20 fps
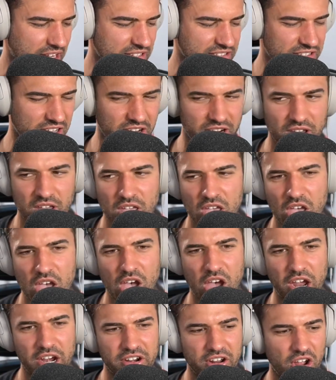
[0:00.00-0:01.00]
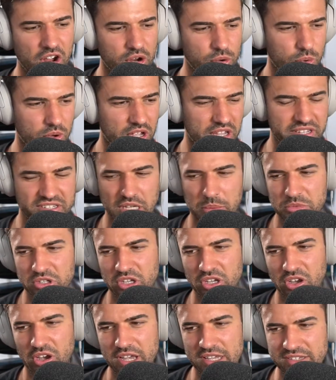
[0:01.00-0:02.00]
So I know some of you
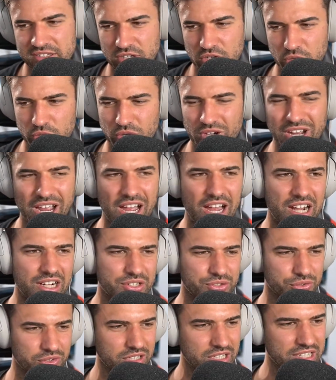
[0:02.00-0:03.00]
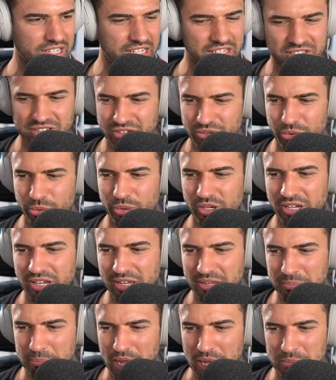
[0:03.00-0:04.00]
guys who aren't really into
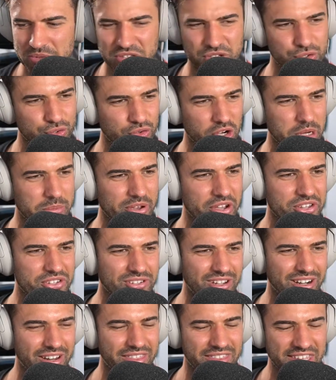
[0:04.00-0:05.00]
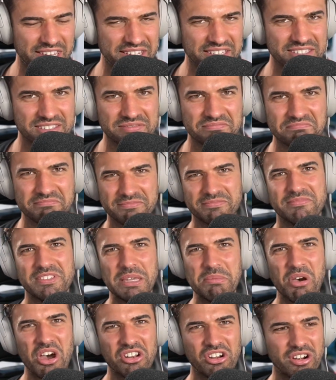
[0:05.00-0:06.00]
maybe the Screamo side of things, you
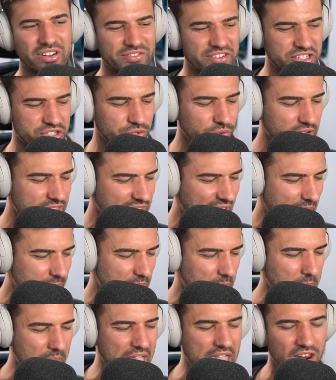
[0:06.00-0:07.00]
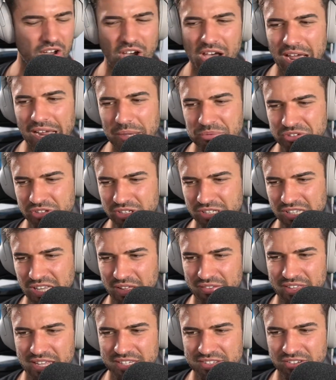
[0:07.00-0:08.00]
might not have enjoyed that, but man, I absolutely love
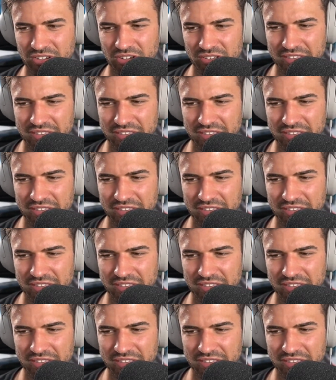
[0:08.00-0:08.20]
that song.